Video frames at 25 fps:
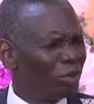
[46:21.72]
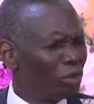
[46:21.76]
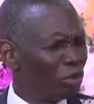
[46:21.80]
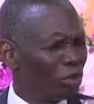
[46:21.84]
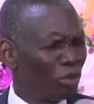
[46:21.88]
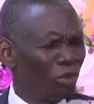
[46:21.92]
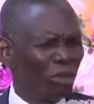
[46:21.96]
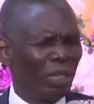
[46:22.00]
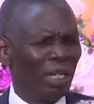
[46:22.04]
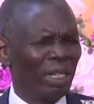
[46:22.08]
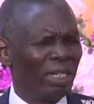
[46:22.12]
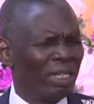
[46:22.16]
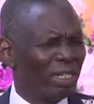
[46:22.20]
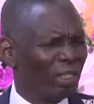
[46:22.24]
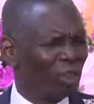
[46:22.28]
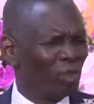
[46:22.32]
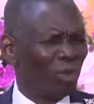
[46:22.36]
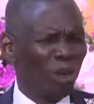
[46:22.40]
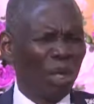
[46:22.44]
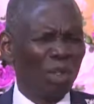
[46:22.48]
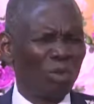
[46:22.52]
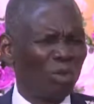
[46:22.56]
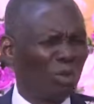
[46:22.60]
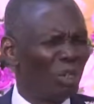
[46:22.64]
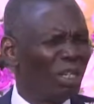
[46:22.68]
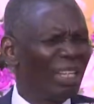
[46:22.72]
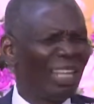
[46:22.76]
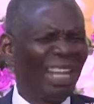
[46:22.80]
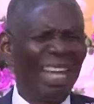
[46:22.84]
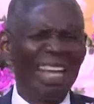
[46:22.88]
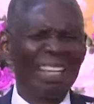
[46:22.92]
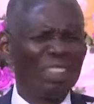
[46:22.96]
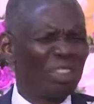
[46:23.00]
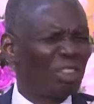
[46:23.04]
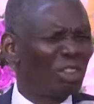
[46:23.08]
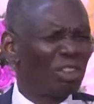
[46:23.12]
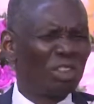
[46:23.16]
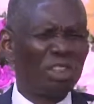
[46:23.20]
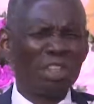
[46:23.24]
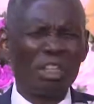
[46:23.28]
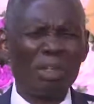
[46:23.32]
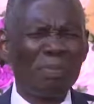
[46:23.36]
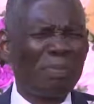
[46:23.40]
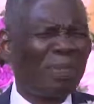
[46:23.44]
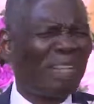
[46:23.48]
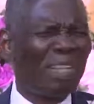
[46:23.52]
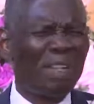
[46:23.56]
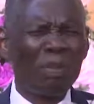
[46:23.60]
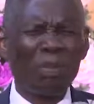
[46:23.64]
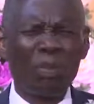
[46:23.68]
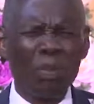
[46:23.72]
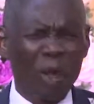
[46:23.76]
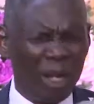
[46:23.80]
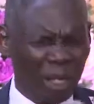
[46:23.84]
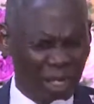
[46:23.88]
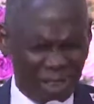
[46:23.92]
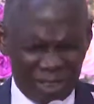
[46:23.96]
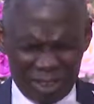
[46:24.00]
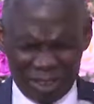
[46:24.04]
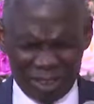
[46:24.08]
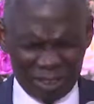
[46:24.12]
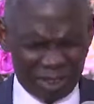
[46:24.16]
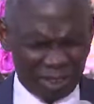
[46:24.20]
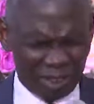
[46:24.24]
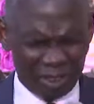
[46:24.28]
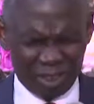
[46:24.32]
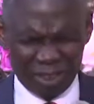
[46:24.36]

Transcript: Two ladies were doing extremely well.